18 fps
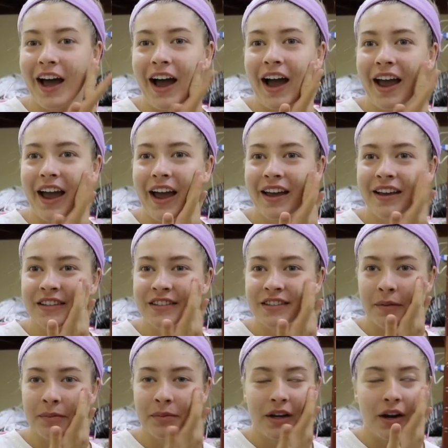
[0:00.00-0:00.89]
I
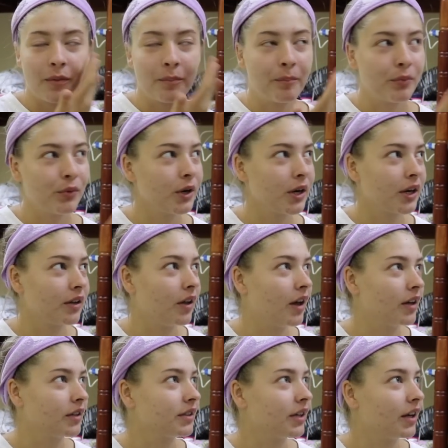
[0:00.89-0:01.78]
slept like a brick
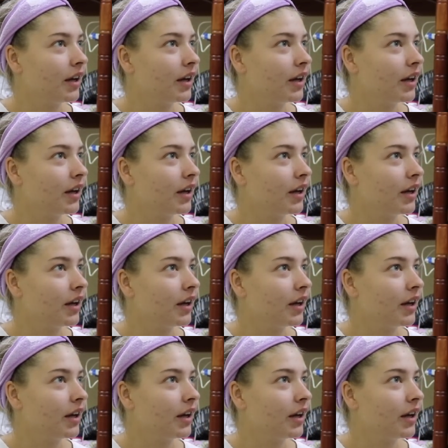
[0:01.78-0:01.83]
last